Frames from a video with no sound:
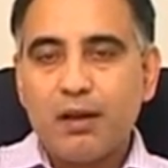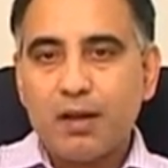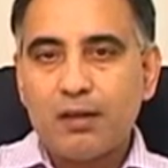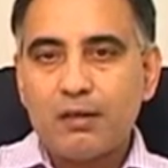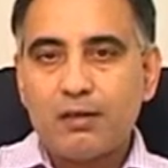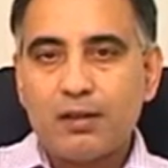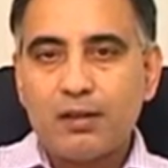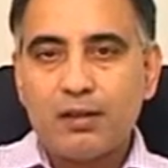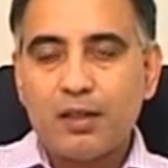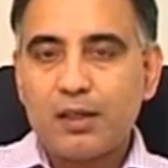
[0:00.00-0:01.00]
and
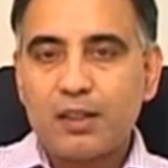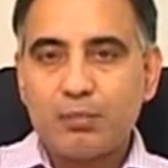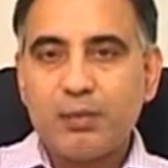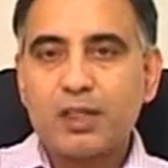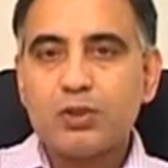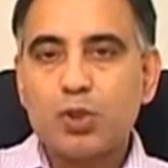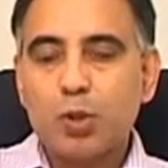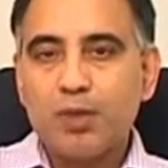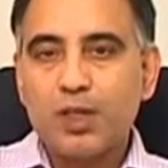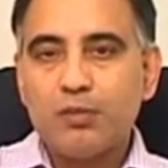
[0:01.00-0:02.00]
uh, they can get back to
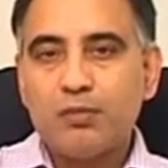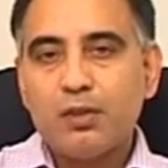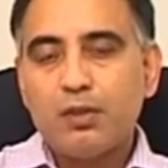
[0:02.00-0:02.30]
normal life.